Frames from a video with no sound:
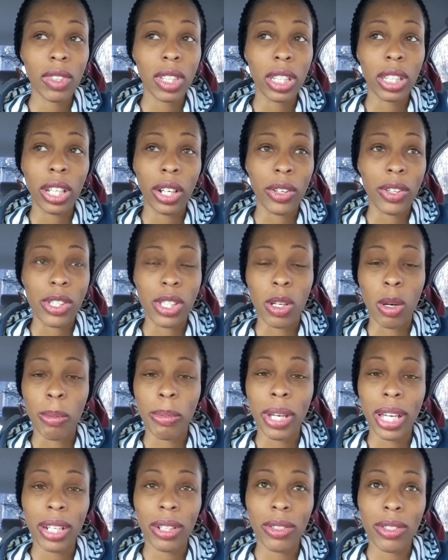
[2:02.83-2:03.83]
there is no
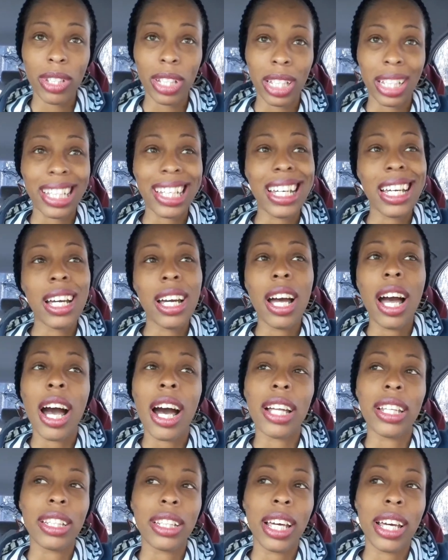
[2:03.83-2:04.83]
penalty,
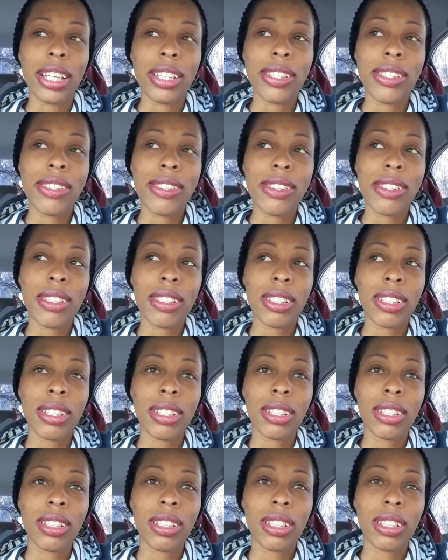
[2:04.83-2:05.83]
unless
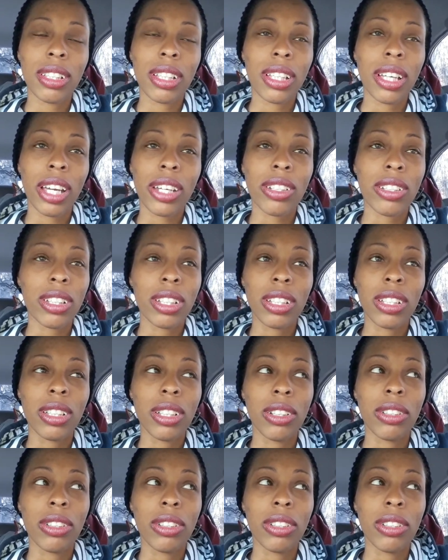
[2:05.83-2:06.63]
actually,